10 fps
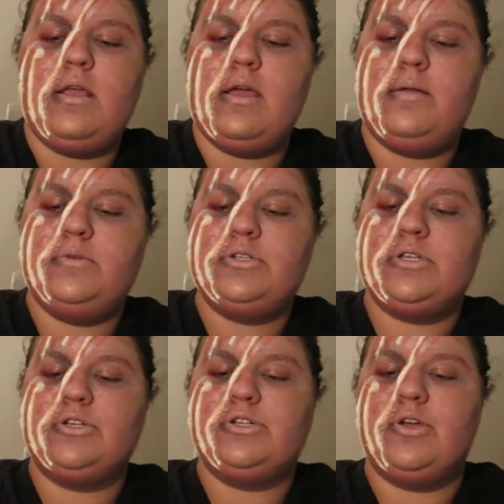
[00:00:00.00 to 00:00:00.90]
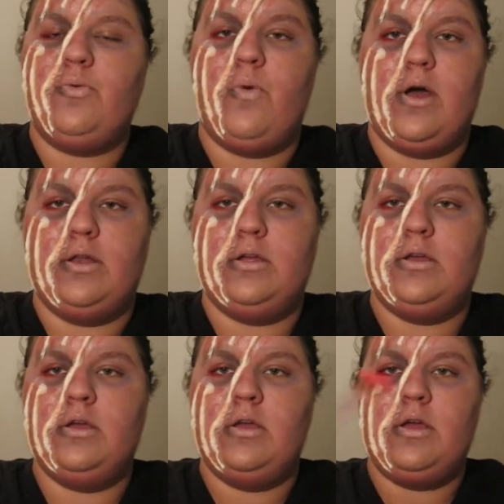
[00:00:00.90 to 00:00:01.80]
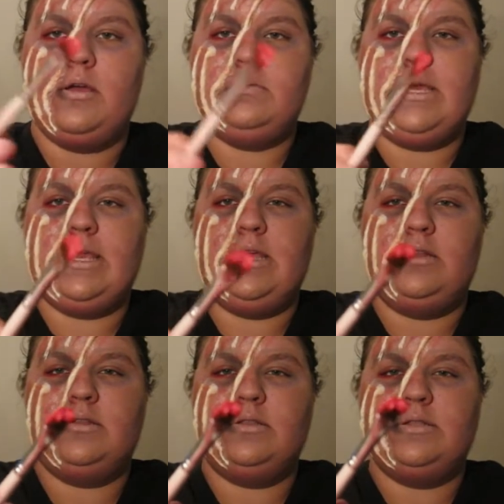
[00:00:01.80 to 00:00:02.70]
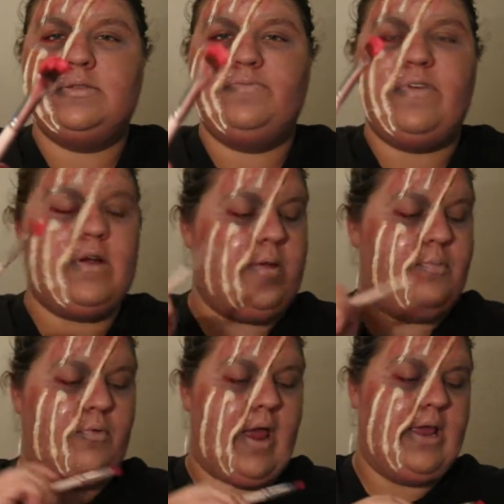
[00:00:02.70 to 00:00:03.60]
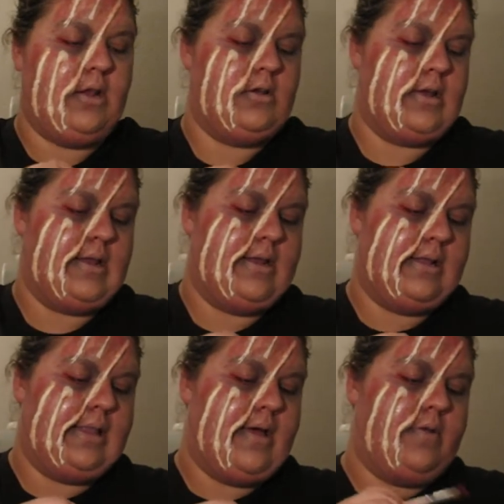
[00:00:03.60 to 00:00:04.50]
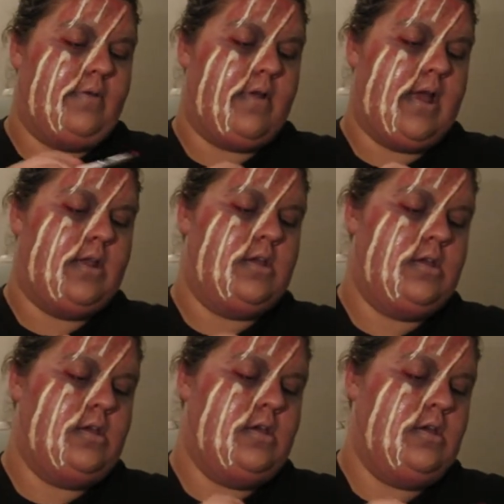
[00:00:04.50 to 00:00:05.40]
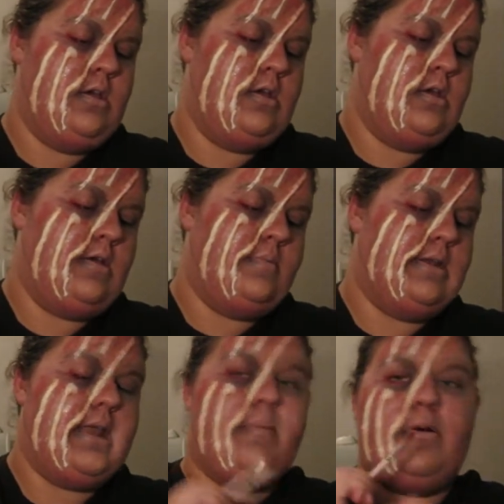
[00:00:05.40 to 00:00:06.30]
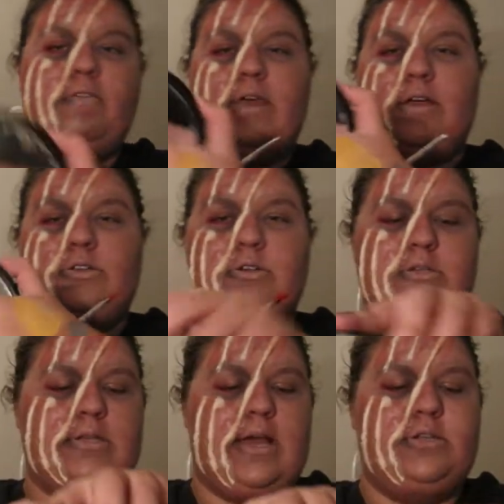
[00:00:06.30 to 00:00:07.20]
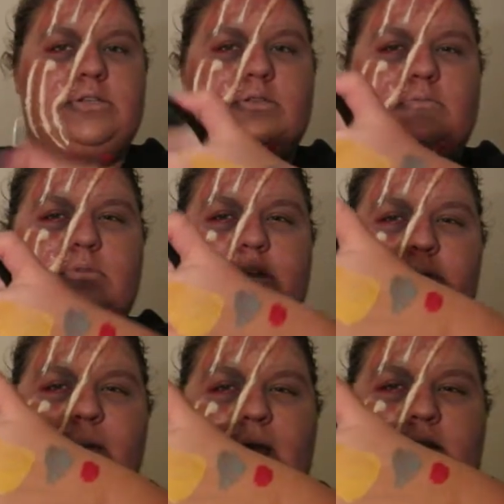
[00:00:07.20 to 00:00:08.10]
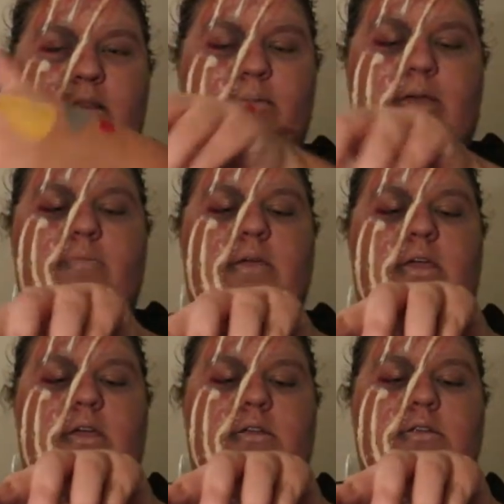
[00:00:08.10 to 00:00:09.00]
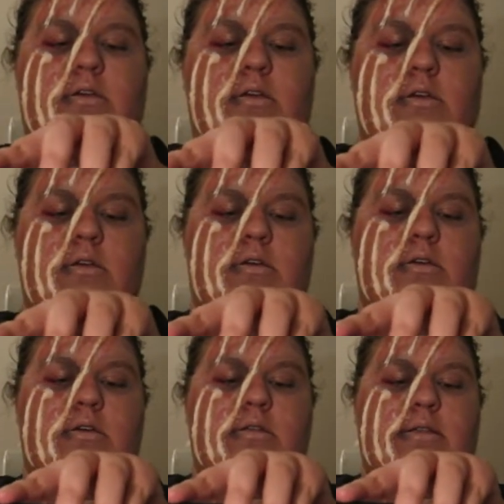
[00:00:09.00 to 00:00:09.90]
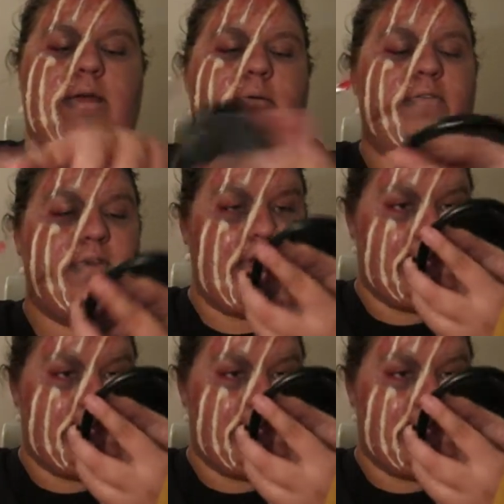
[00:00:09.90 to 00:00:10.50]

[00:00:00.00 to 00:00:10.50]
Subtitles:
and I'm just going to show you one. I'm taking very bright, kind of clowny red. And dab off the extras. I just, paint on the back of my hand. Dab off the